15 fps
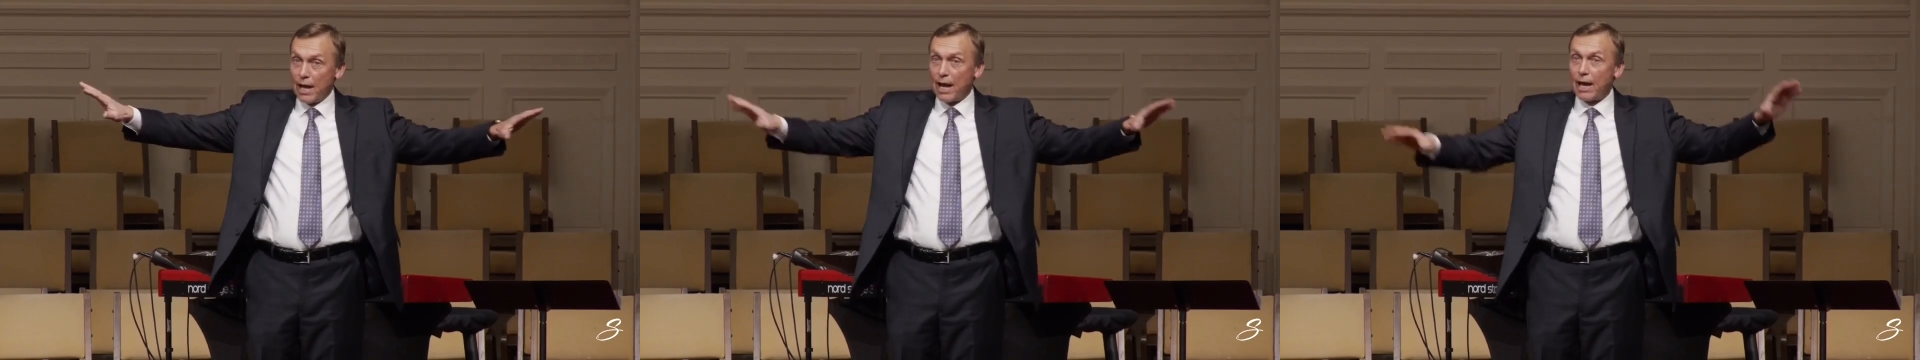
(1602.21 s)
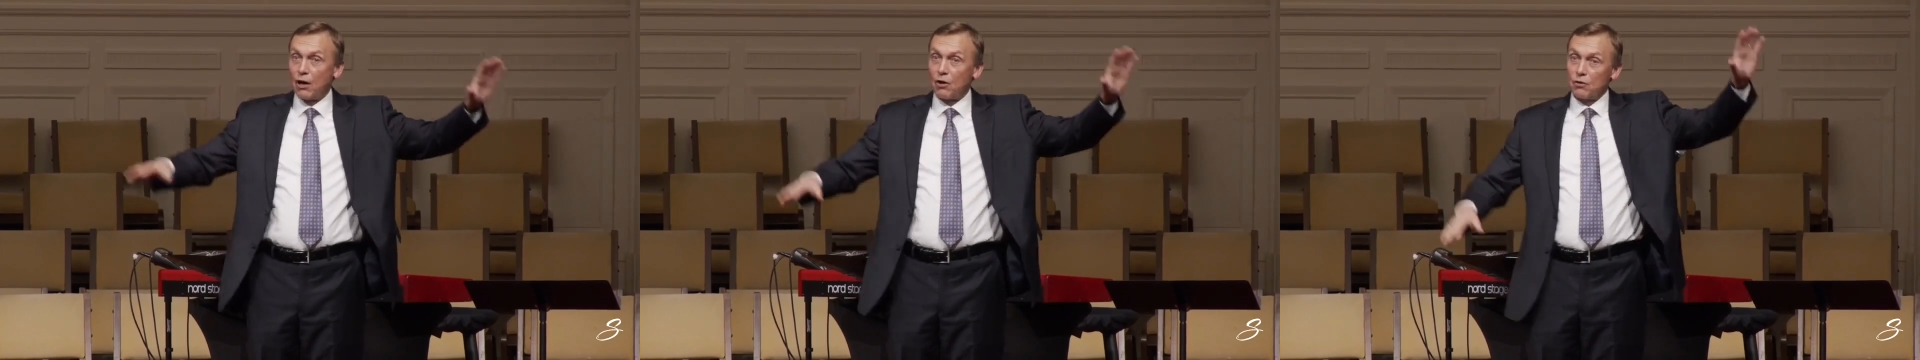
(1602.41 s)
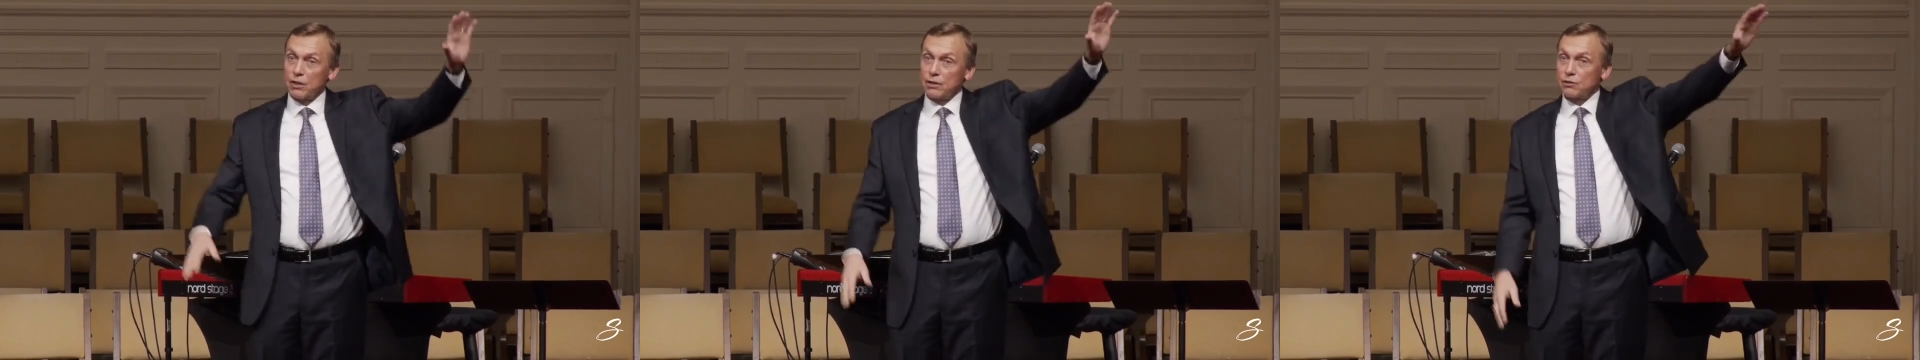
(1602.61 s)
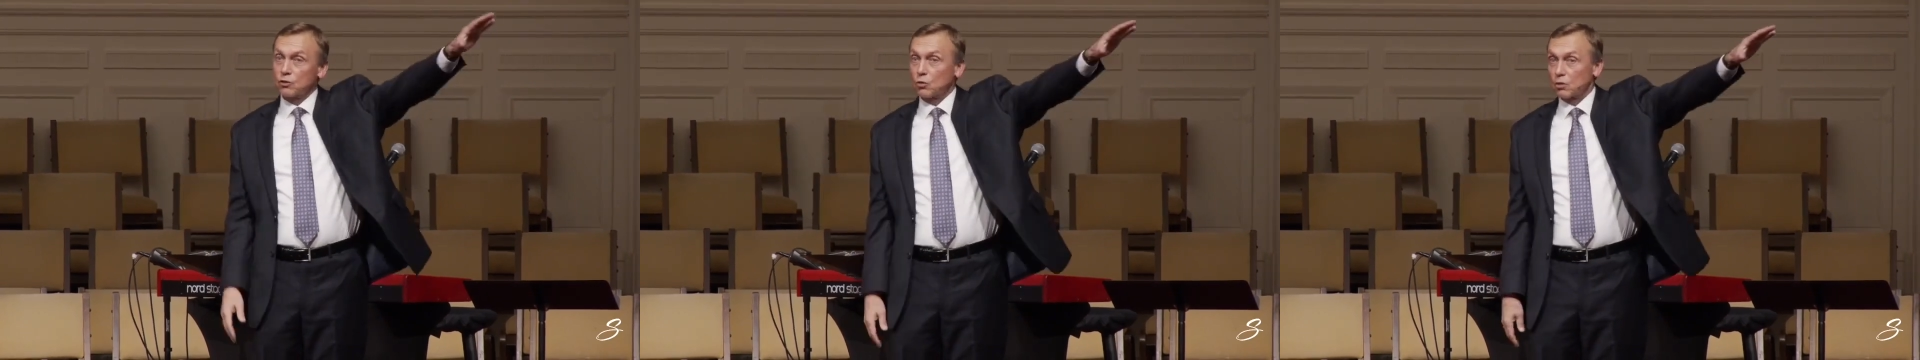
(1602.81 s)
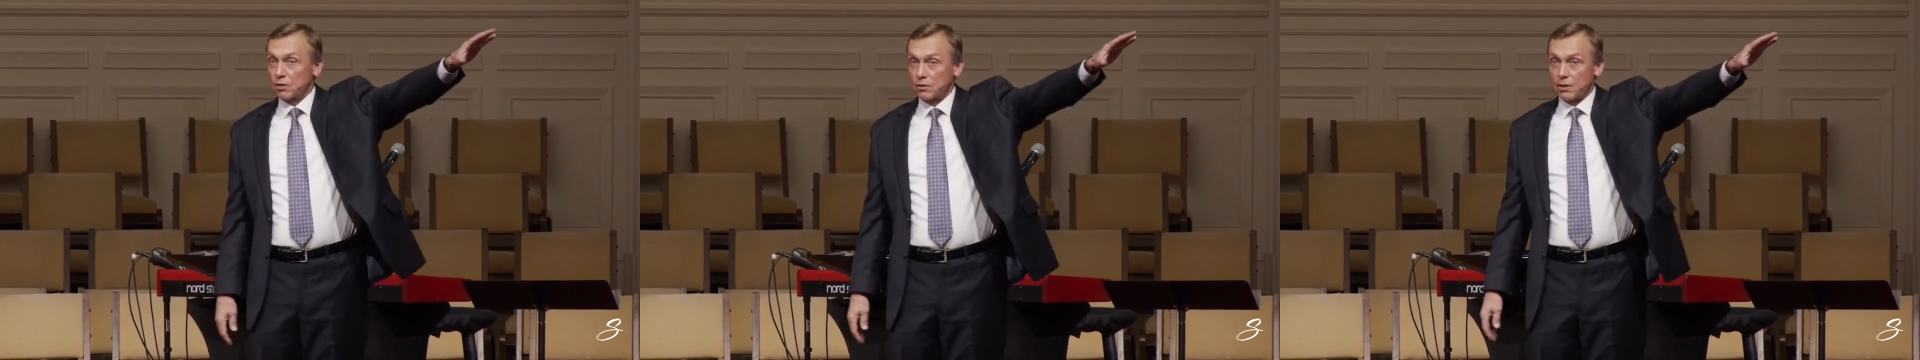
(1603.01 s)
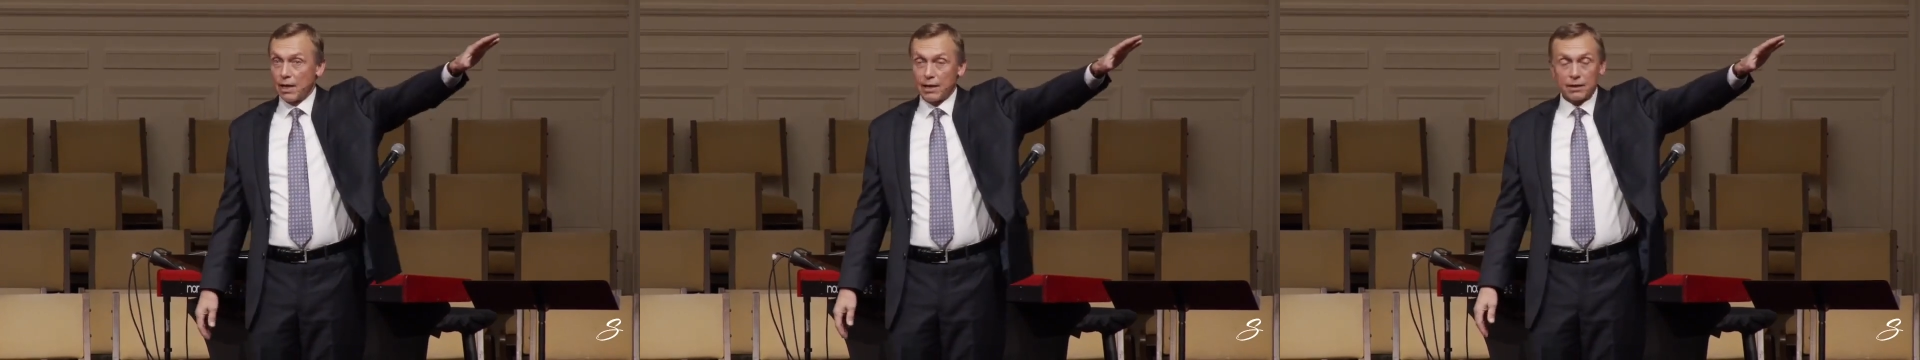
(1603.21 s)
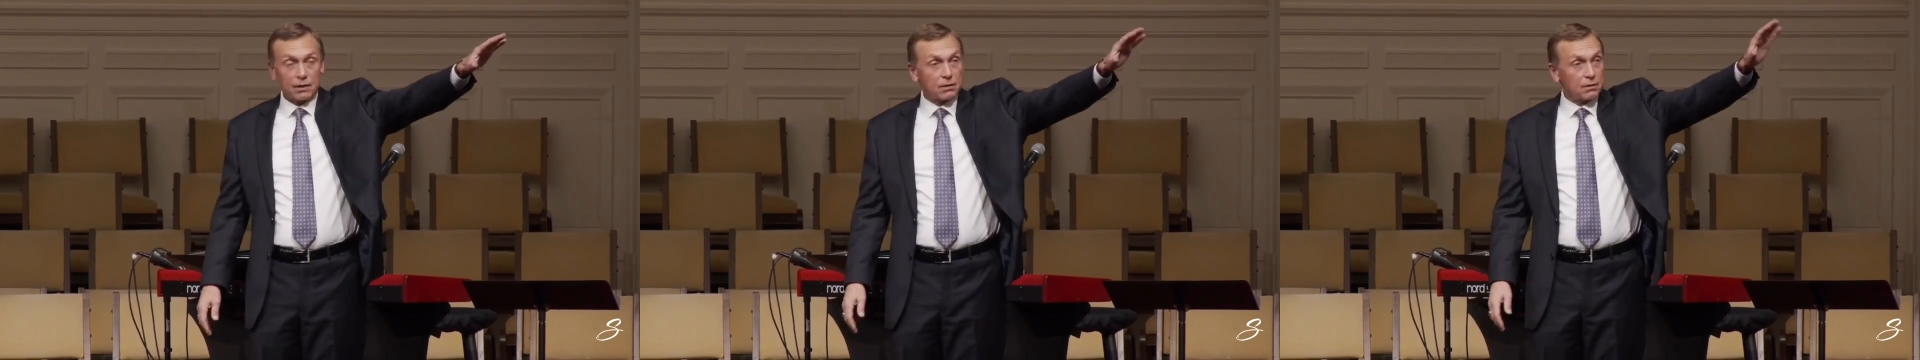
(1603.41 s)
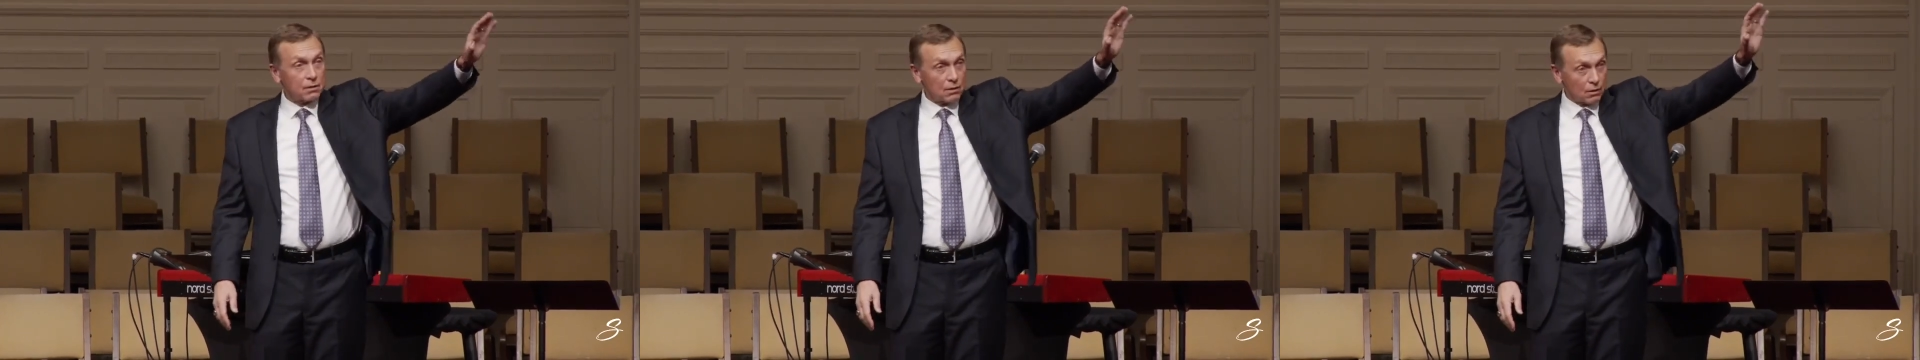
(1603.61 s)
out into a second